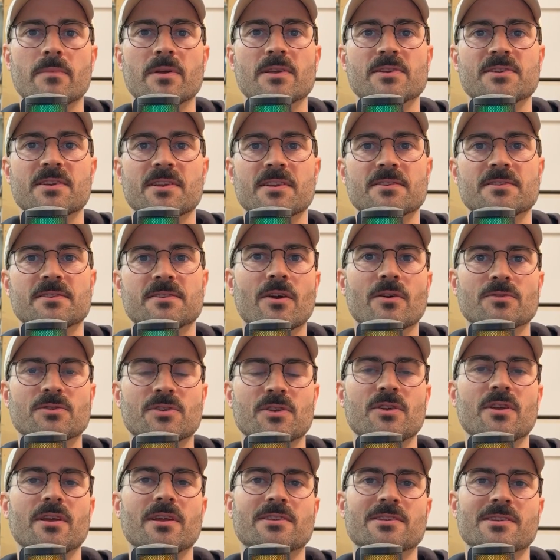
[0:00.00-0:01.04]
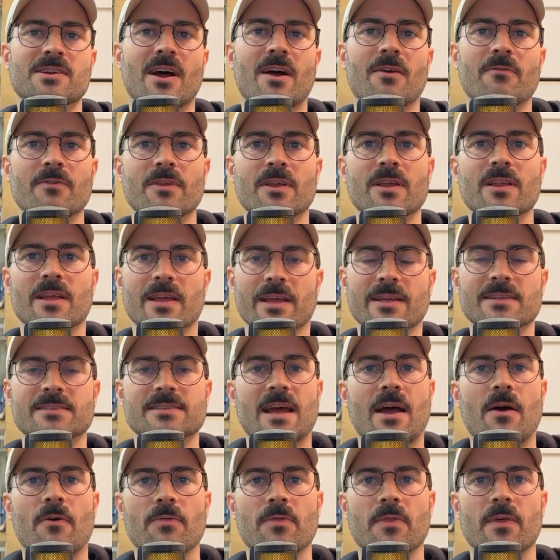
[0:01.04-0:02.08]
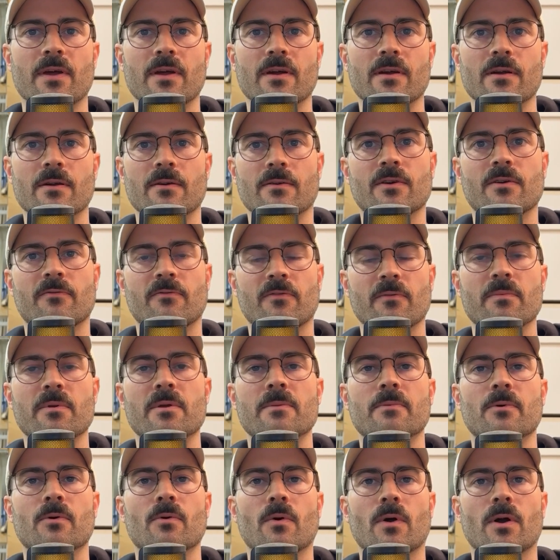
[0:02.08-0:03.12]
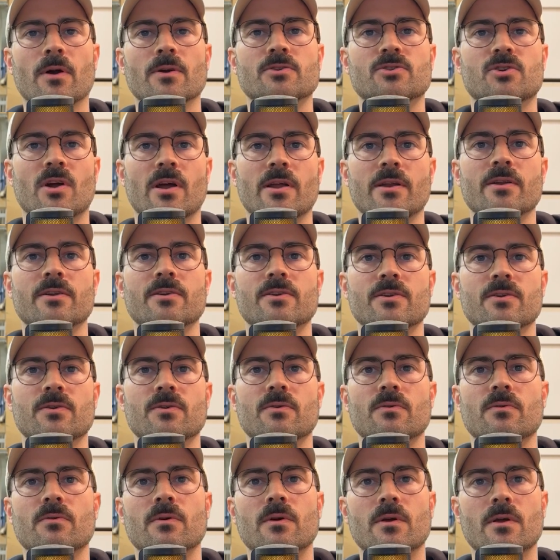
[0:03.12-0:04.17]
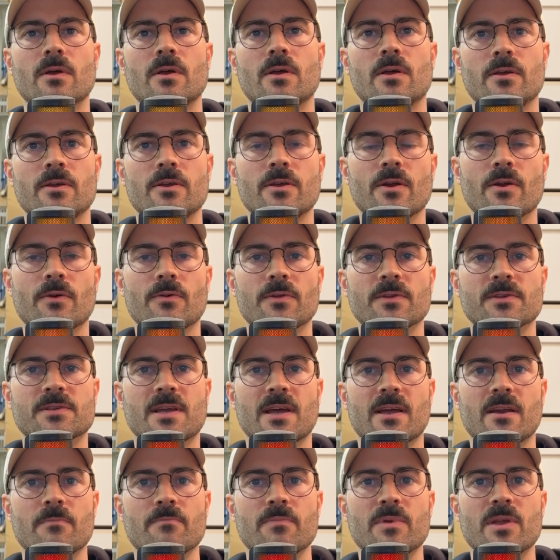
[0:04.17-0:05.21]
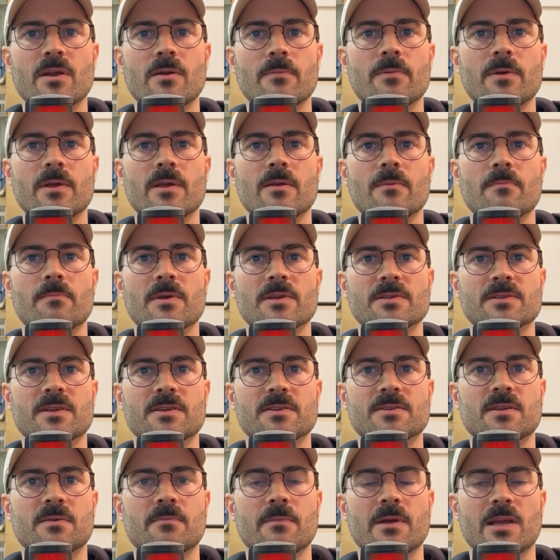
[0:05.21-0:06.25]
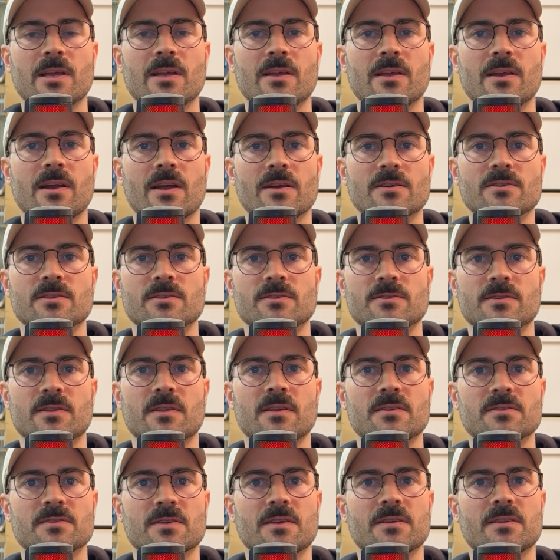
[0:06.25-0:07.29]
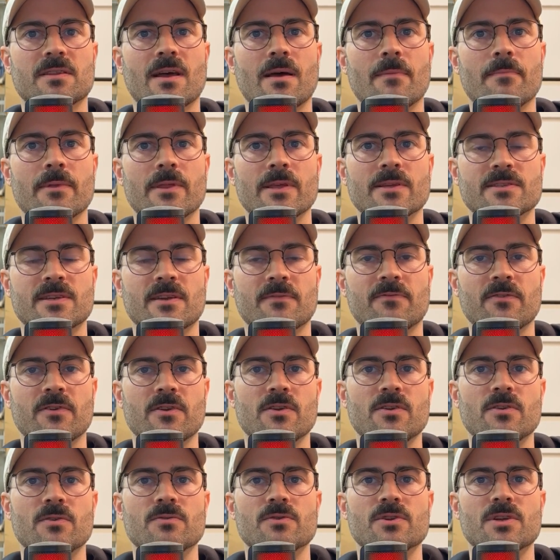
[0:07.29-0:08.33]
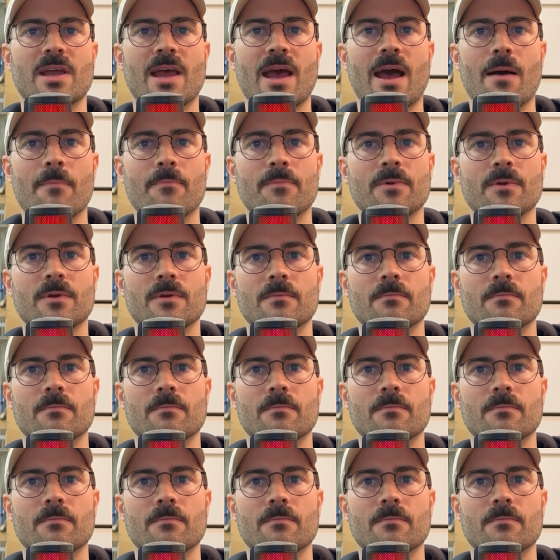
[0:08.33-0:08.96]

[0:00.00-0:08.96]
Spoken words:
business. So it's not really like it's out there for people who aren't trying to do, this kind of B2B business and making connections and things like that. But that's definitely a huge gap in